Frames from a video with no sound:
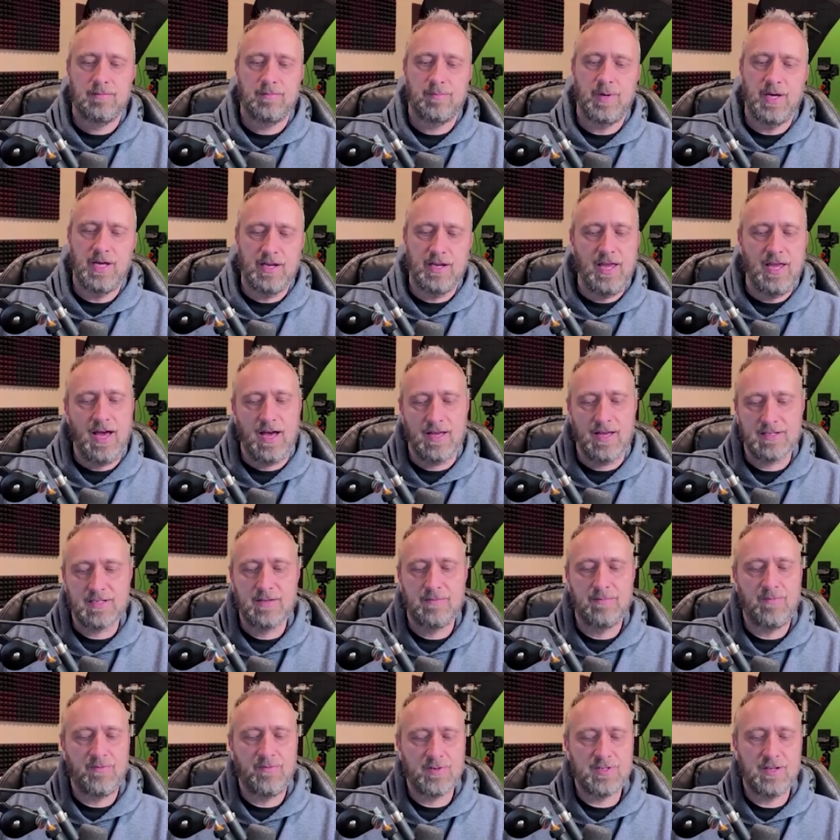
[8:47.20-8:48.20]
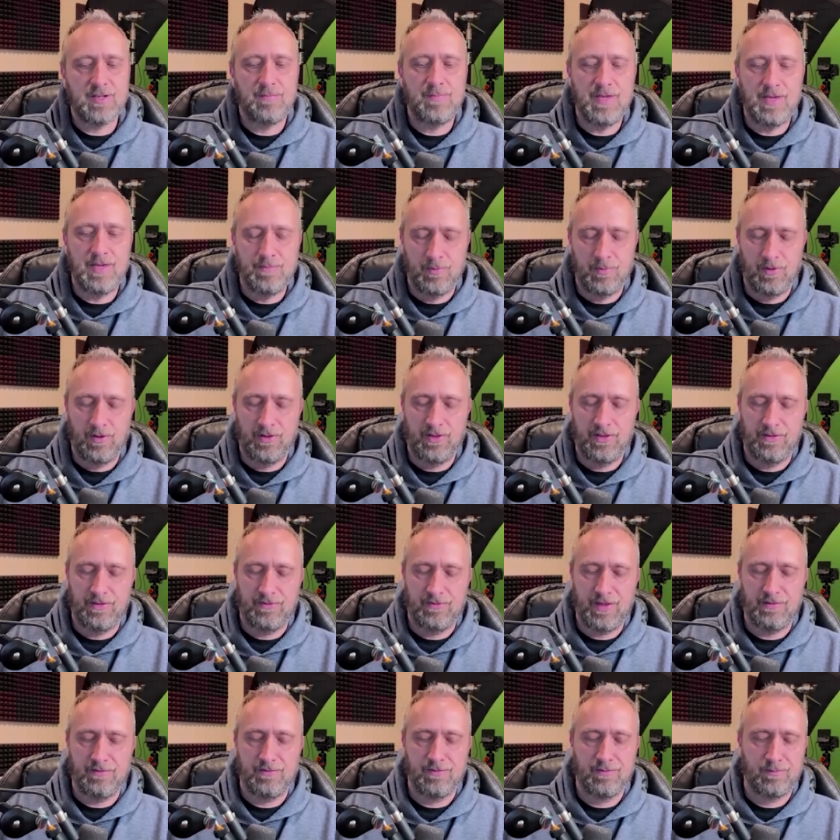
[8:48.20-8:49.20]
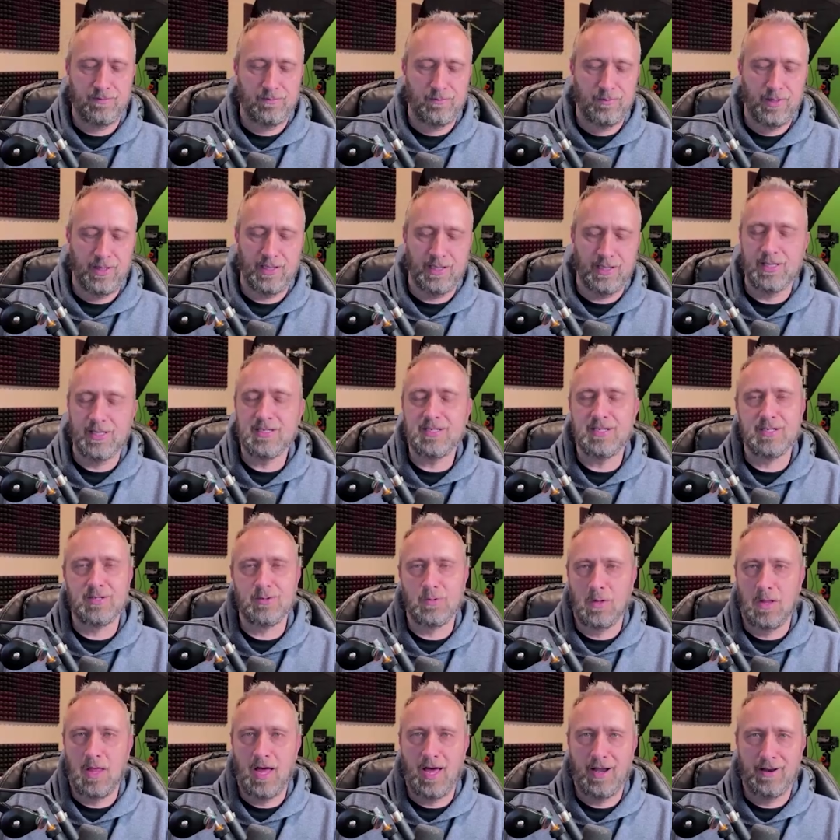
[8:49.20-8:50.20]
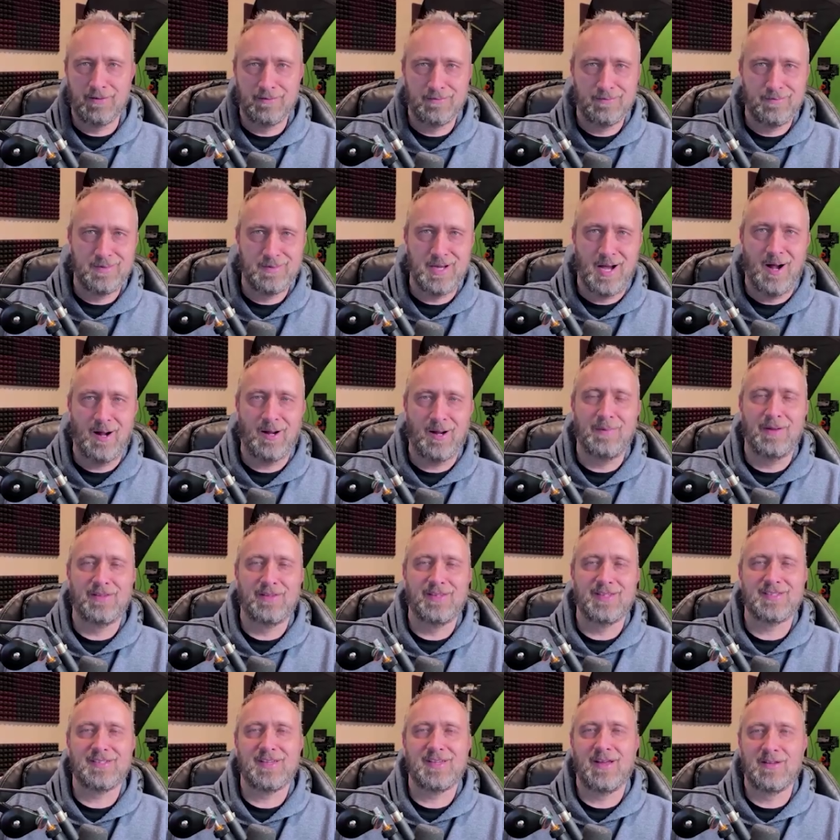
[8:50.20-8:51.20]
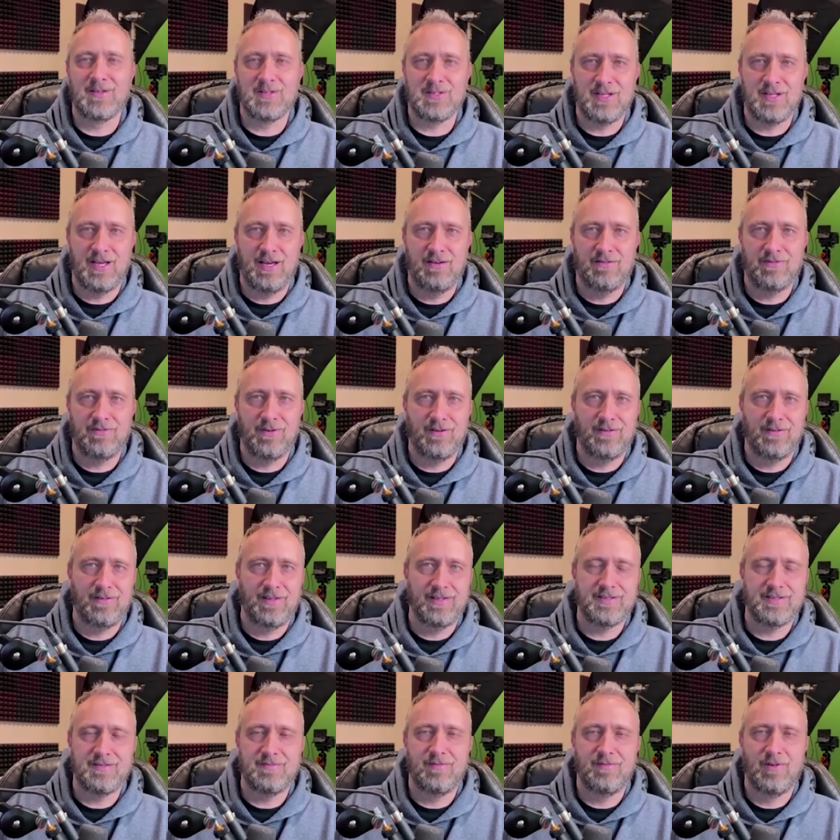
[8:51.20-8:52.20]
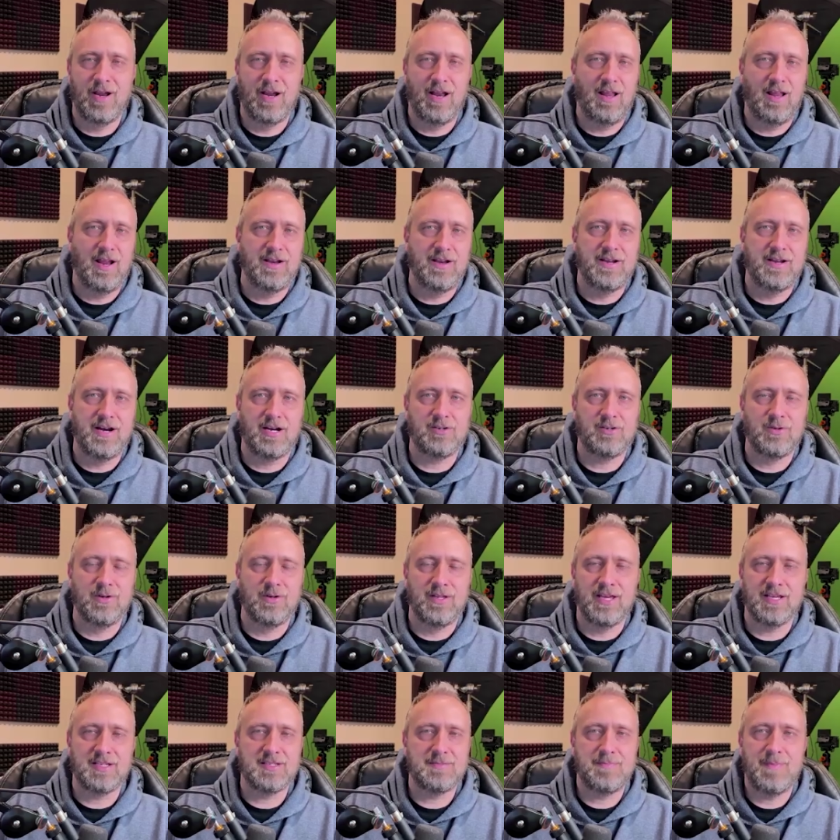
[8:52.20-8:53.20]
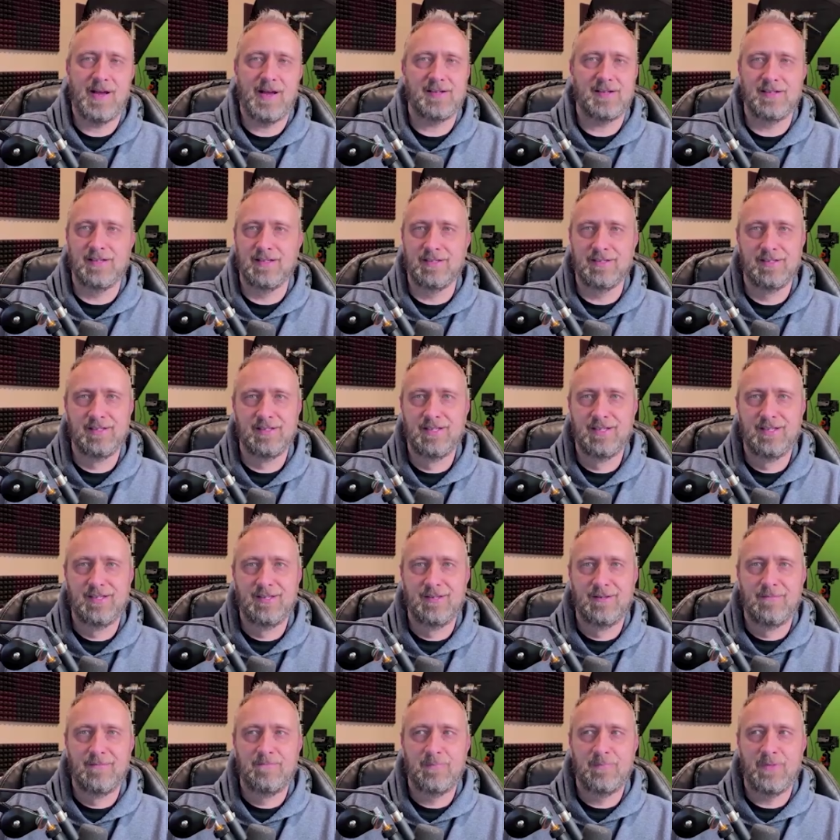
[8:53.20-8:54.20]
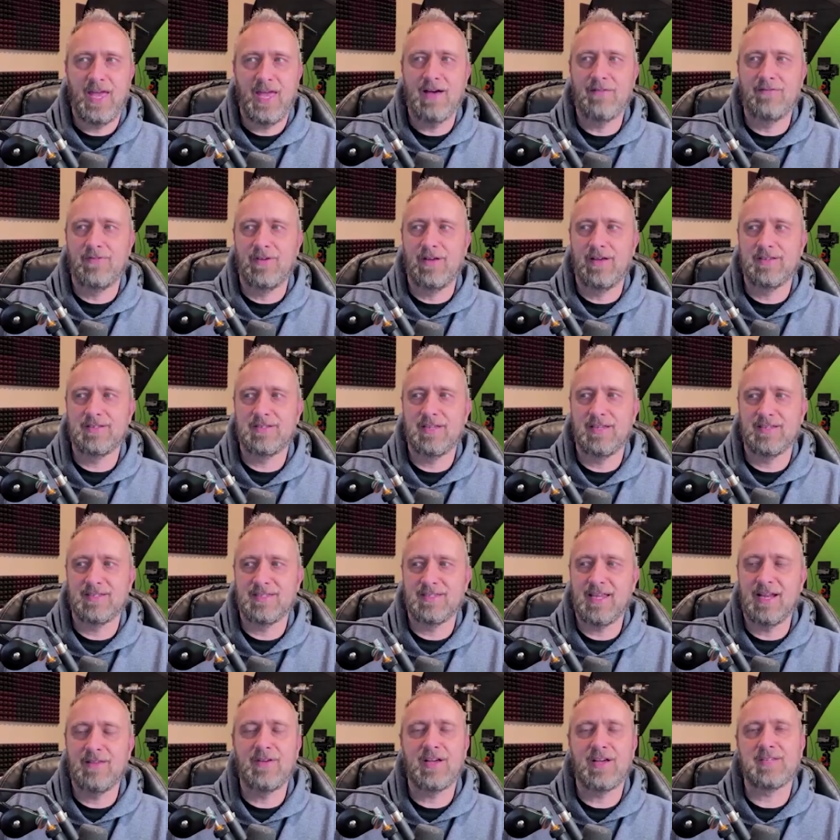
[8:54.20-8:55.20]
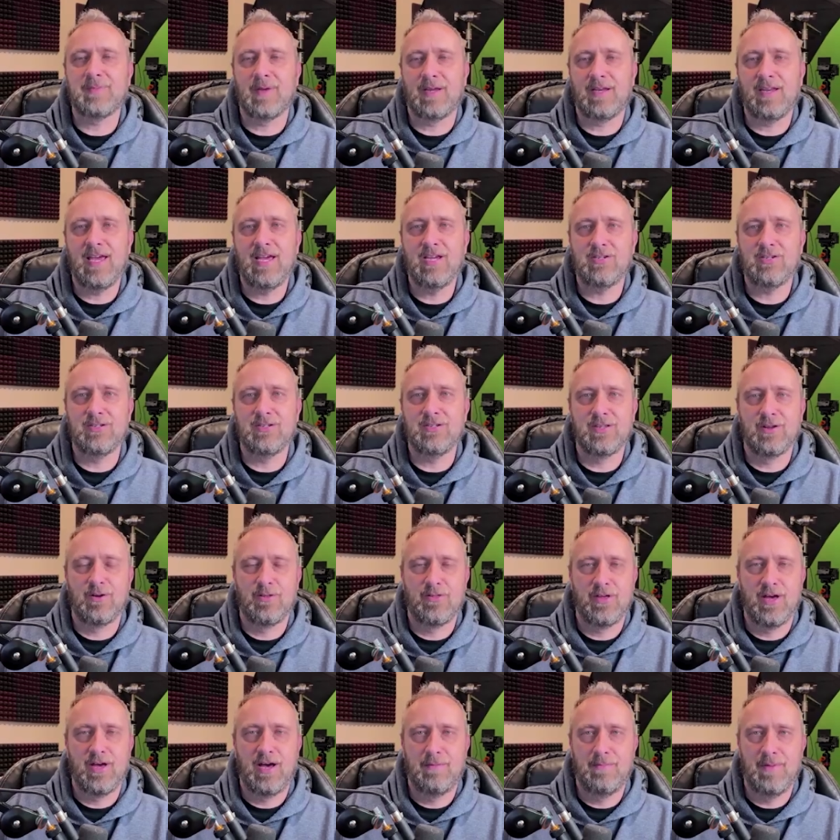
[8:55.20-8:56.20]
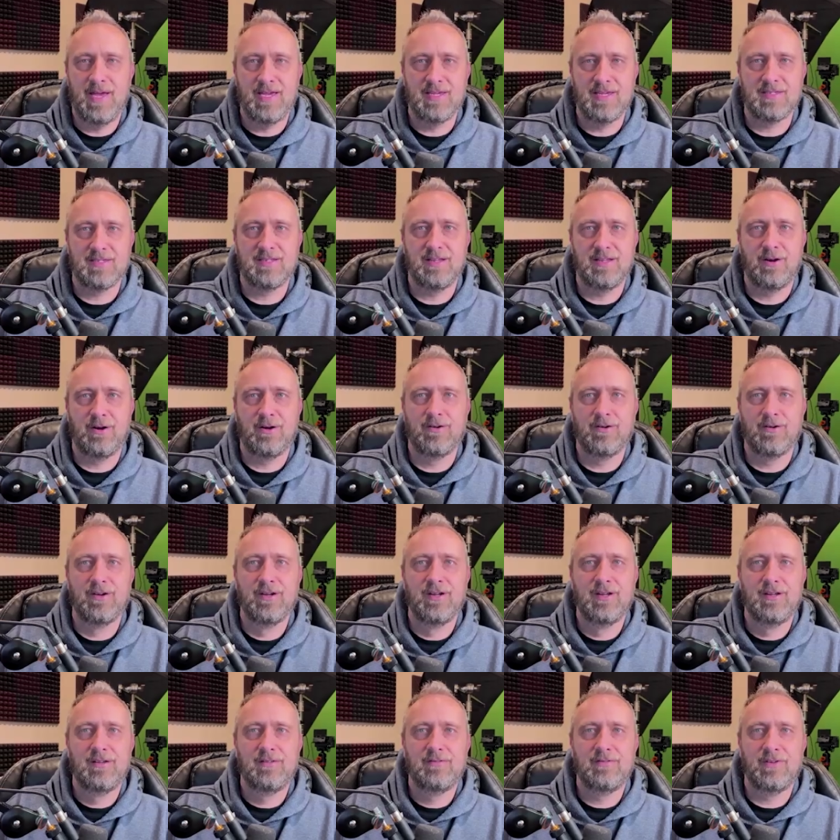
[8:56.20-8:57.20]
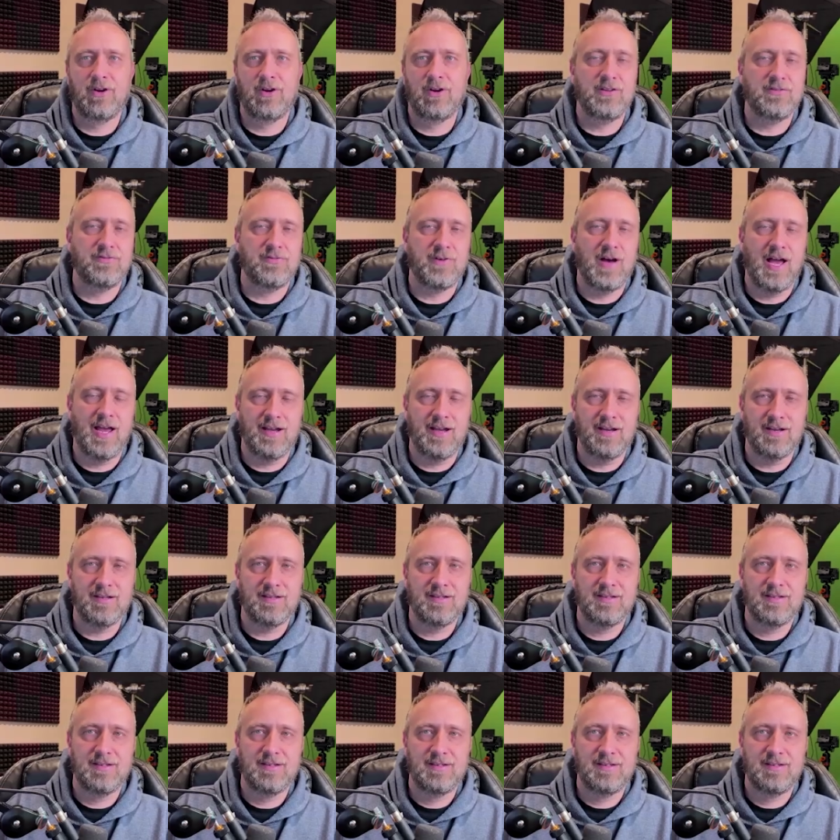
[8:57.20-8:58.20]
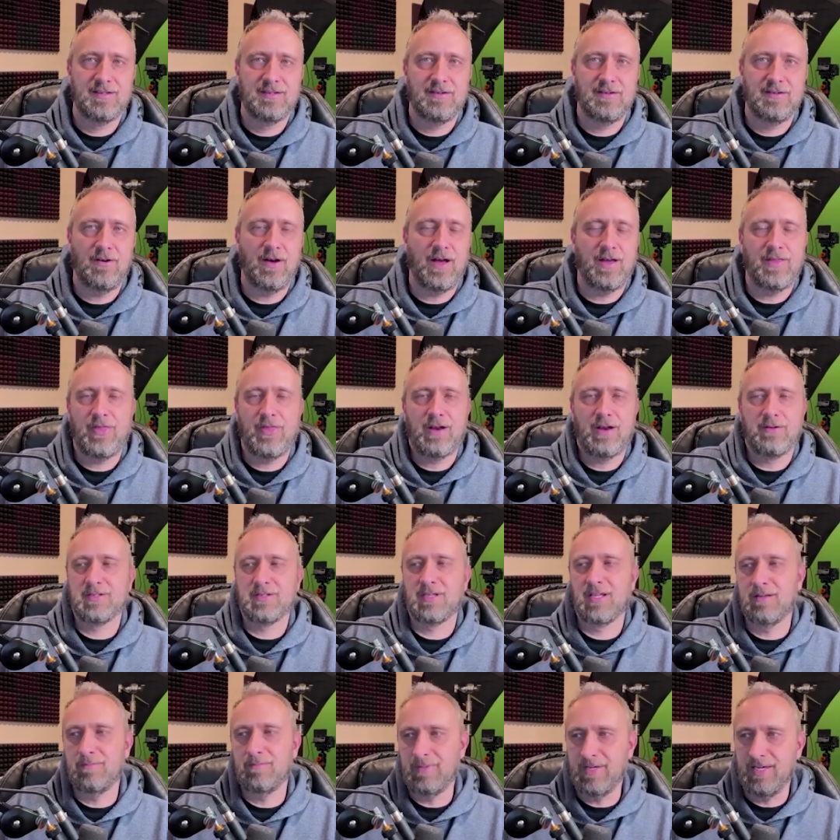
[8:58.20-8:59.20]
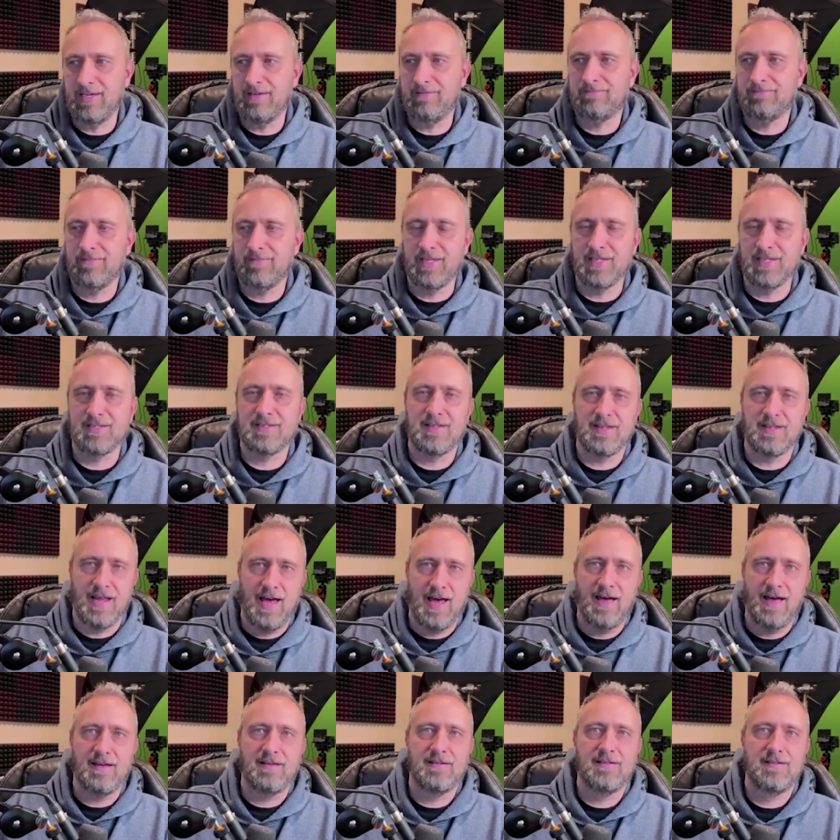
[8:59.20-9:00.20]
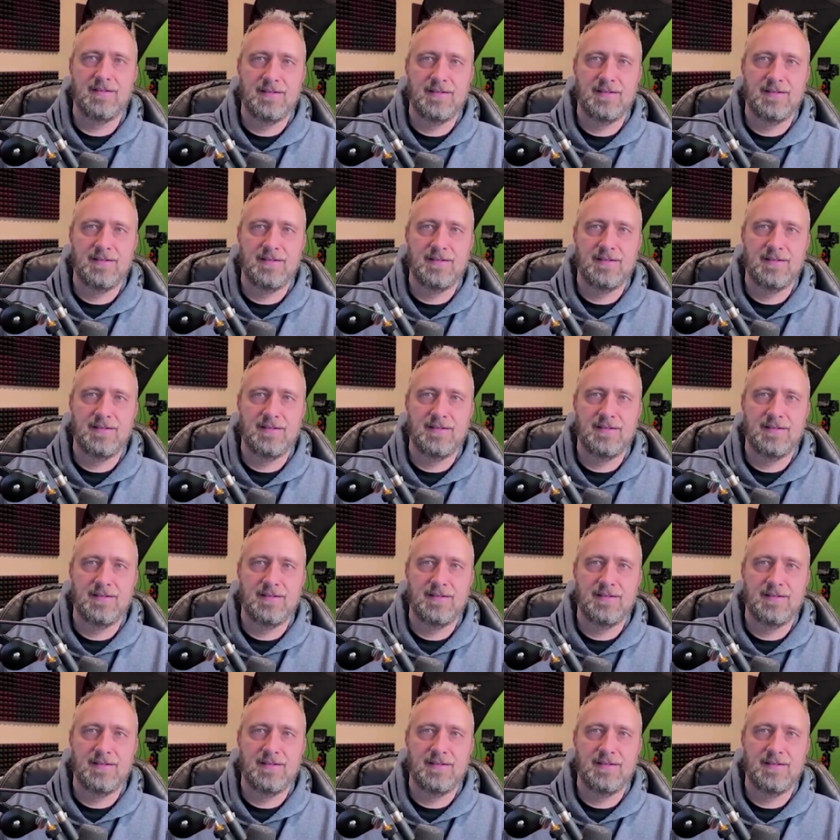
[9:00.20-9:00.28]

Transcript: But yeah, for some people, if they've really listened to a lot of talk about this kind of stuff and read a lot of doctrine, they have a set of expectations that are thought-based, that are very defined. Oh, I thought it was going to be this and that.